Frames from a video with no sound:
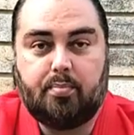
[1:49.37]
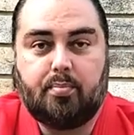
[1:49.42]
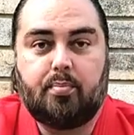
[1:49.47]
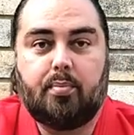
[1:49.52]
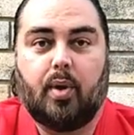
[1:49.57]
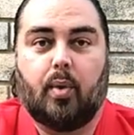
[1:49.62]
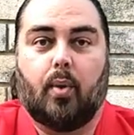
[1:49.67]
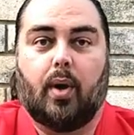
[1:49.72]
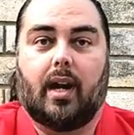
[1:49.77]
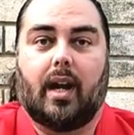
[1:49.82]

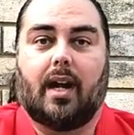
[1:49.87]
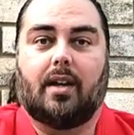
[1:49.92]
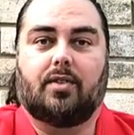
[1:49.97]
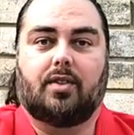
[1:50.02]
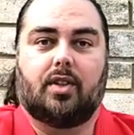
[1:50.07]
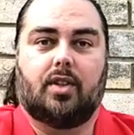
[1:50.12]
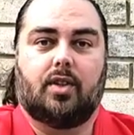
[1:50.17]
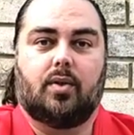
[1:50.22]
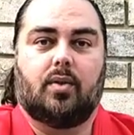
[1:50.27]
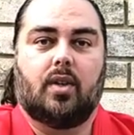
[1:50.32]
but what I'll
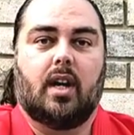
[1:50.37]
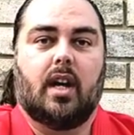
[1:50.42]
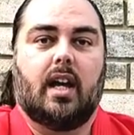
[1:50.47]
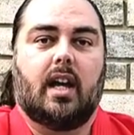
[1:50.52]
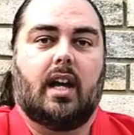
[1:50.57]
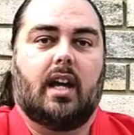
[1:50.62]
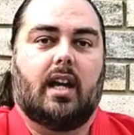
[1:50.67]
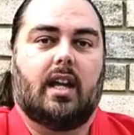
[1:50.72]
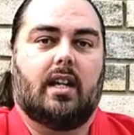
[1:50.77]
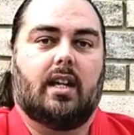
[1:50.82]
do
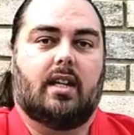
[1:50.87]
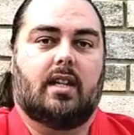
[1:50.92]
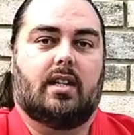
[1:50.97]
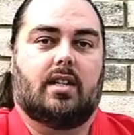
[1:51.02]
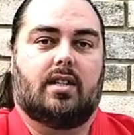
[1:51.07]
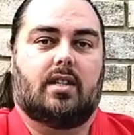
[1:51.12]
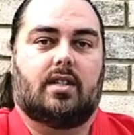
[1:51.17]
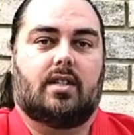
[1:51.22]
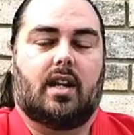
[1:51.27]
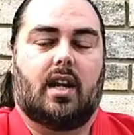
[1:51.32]

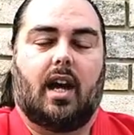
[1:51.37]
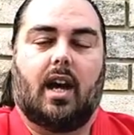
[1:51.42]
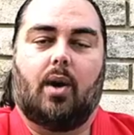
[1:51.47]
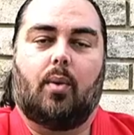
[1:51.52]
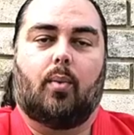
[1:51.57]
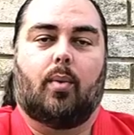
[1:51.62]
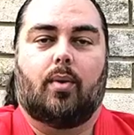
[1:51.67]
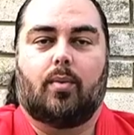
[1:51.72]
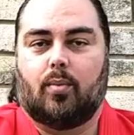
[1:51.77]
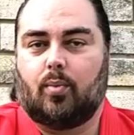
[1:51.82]
is,
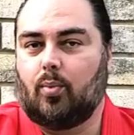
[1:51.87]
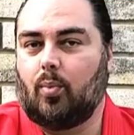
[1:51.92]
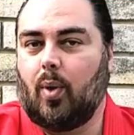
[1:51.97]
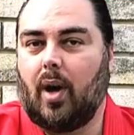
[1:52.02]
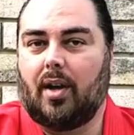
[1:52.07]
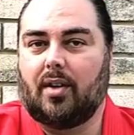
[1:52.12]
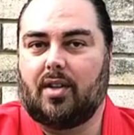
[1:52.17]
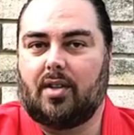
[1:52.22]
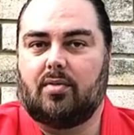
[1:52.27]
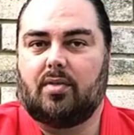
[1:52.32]
I'll,
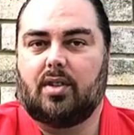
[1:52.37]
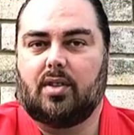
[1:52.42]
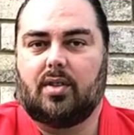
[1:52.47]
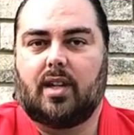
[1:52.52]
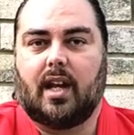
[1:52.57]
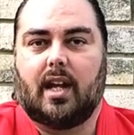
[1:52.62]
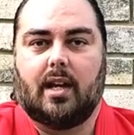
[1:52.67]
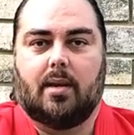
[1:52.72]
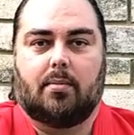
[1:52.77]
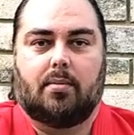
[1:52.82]
while they're a little
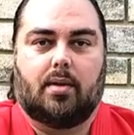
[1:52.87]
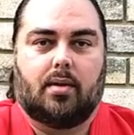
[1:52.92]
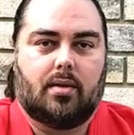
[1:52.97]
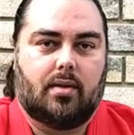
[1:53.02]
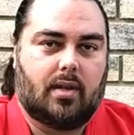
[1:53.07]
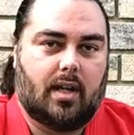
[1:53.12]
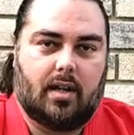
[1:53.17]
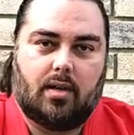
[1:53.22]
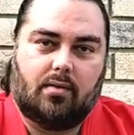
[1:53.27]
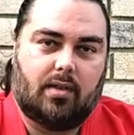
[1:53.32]
damp,
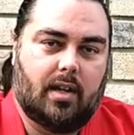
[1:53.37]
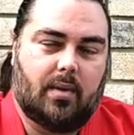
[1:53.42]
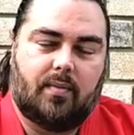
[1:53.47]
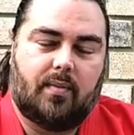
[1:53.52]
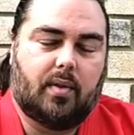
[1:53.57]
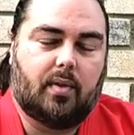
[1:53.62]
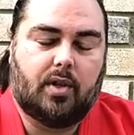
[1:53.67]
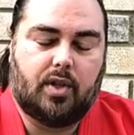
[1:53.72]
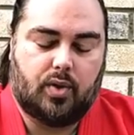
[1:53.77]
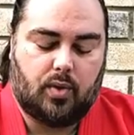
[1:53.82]
I don't want them
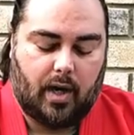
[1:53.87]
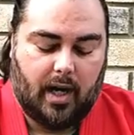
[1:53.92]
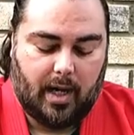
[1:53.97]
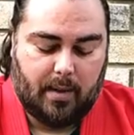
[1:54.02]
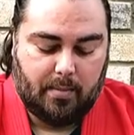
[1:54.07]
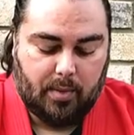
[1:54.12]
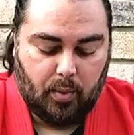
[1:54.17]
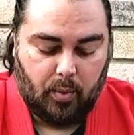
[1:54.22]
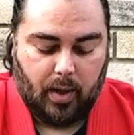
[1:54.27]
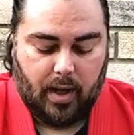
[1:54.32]
fully dry,
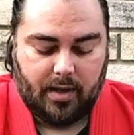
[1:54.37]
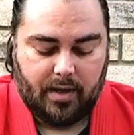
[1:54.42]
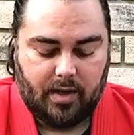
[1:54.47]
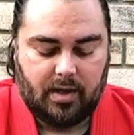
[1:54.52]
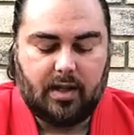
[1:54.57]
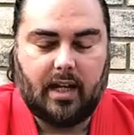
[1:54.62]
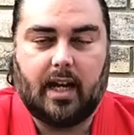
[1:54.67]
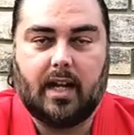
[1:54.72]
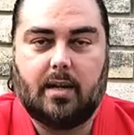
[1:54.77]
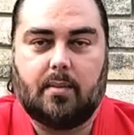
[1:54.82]
but while they're
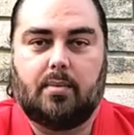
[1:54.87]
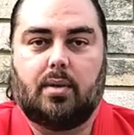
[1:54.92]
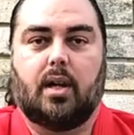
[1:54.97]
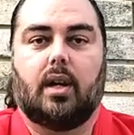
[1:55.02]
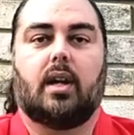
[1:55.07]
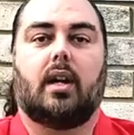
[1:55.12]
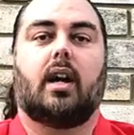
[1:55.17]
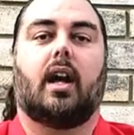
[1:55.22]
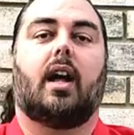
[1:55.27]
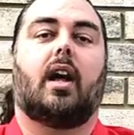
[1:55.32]
damp,
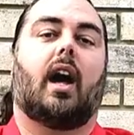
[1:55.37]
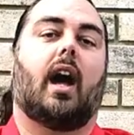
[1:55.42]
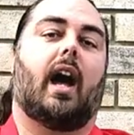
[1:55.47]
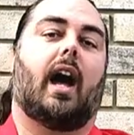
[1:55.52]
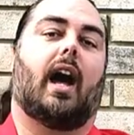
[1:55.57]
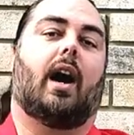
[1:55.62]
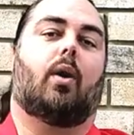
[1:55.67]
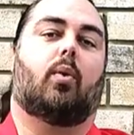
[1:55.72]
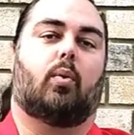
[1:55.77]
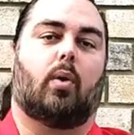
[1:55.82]

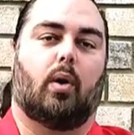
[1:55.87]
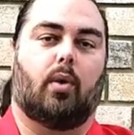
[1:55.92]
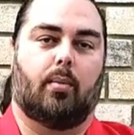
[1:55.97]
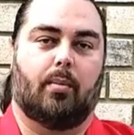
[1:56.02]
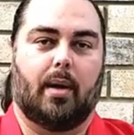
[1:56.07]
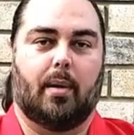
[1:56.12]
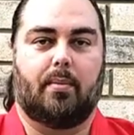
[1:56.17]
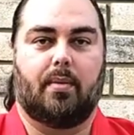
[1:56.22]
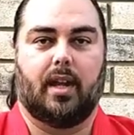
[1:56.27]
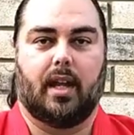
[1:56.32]
I'll roll them
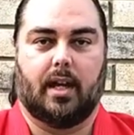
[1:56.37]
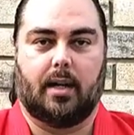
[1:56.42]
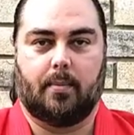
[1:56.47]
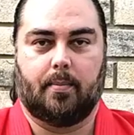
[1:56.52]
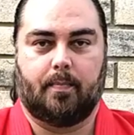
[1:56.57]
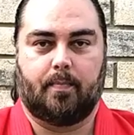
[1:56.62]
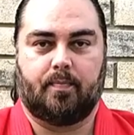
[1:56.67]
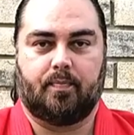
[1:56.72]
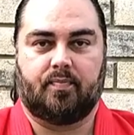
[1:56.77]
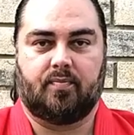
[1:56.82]
up then.
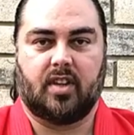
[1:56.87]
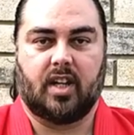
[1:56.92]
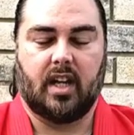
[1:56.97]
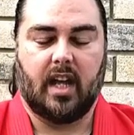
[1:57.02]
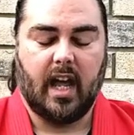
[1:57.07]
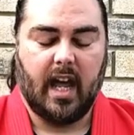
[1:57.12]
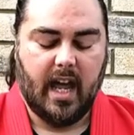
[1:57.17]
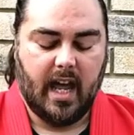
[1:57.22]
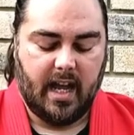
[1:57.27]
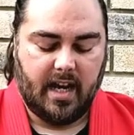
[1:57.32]

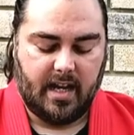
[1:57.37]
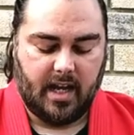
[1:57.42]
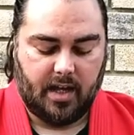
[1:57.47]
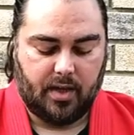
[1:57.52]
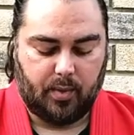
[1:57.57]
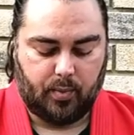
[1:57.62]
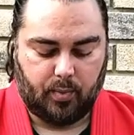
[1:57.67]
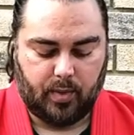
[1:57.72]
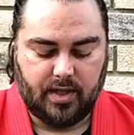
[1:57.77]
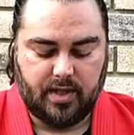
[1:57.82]
Now
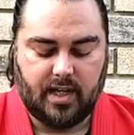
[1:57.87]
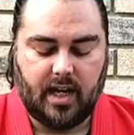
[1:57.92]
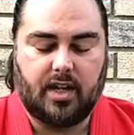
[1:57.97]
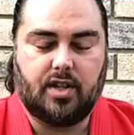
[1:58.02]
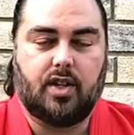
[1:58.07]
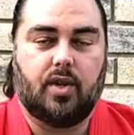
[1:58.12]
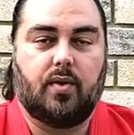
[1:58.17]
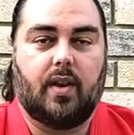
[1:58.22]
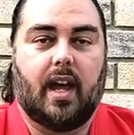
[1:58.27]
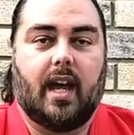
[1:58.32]
the reason I
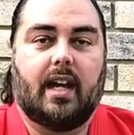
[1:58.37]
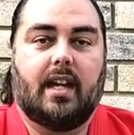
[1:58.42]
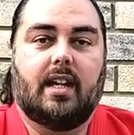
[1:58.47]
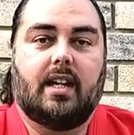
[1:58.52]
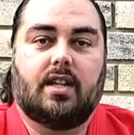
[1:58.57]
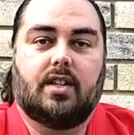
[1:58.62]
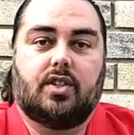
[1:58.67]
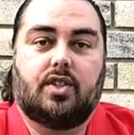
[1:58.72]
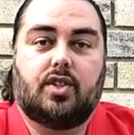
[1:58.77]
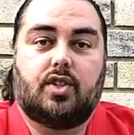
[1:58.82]
do that
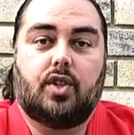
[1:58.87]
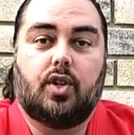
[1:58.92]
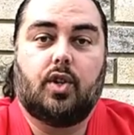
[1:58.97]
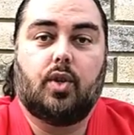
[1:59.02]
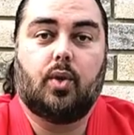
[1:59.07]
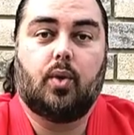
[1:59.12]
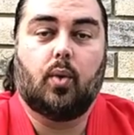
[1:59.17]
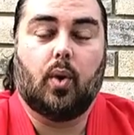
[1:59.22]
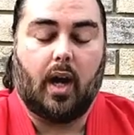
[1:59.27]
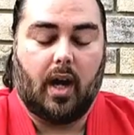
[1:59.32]
is
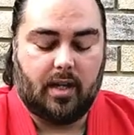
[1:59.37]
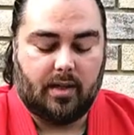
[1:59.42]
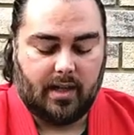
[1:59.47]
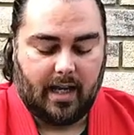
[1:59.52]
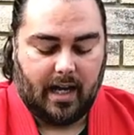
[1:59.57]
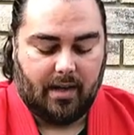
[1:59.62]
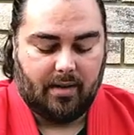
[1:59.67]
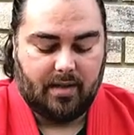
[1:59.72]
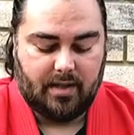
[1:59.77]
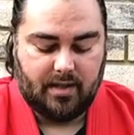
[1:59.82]
to
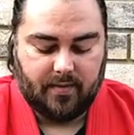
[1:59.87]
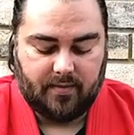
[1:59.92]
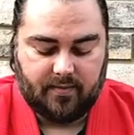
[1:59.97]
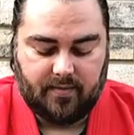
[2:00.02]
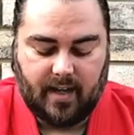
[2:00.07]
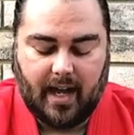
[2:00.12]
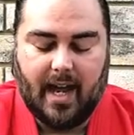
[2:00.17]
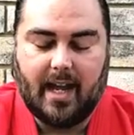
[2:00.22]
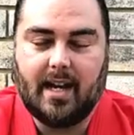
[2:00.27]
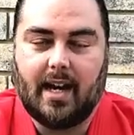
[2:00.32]
allow it to
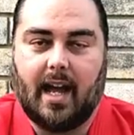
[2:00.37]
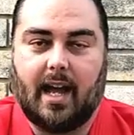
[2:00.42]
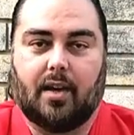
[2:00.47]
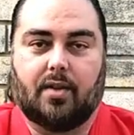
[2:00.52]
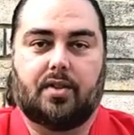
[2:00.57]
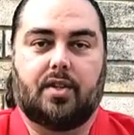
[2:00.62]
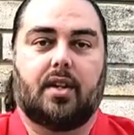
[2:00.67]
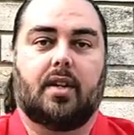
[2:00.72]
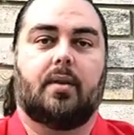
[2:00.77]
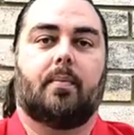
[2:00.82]
flatten out.